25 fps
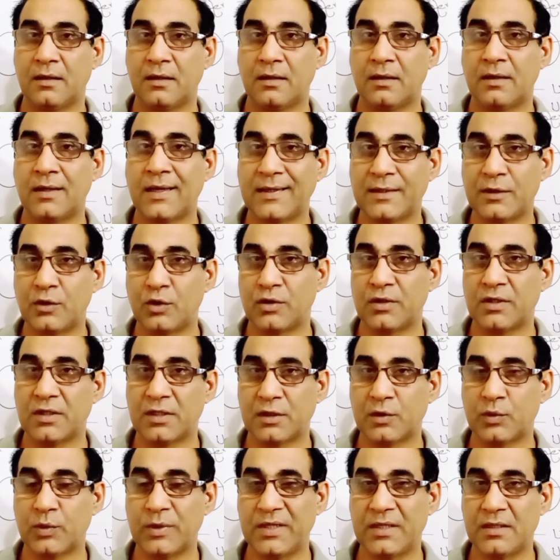
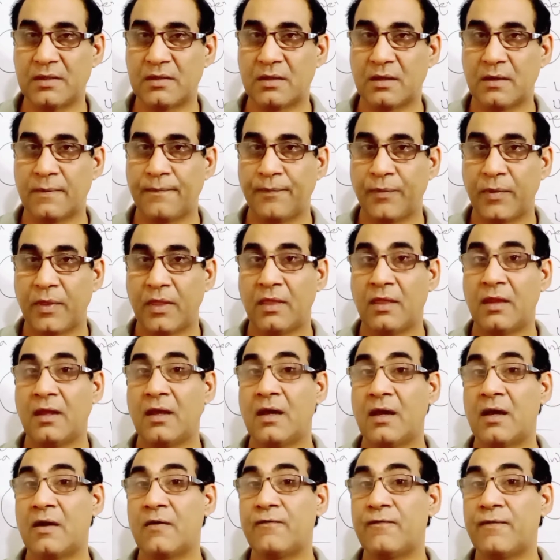nitrogenous waste,
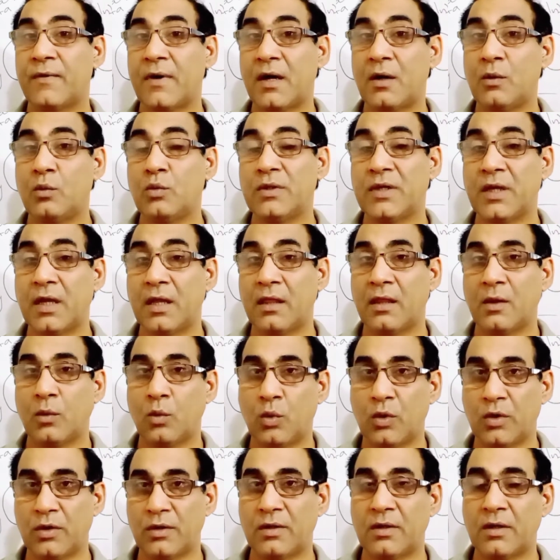they are found in the
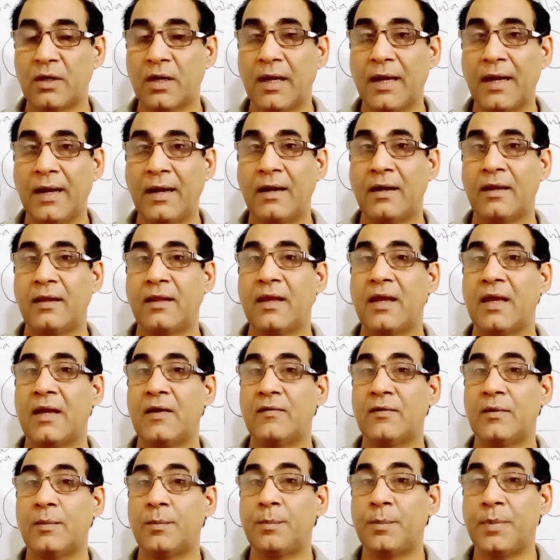water, and they
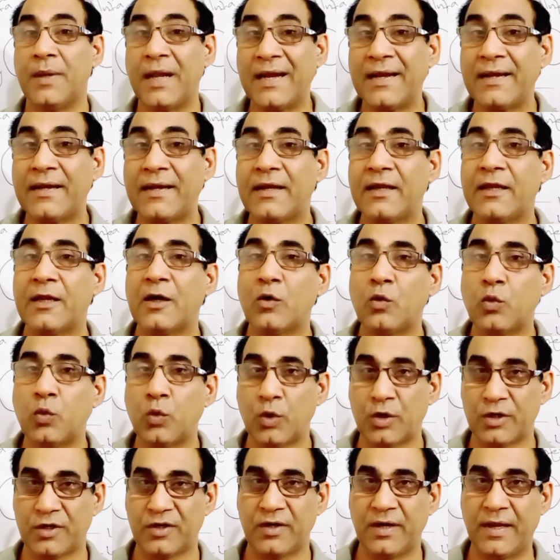have plenty of
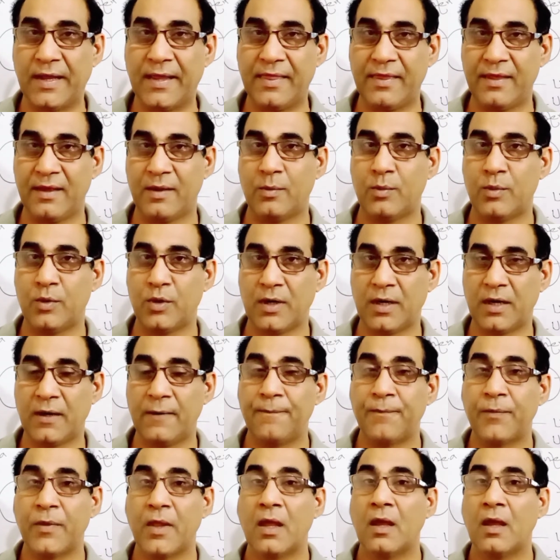water in their body,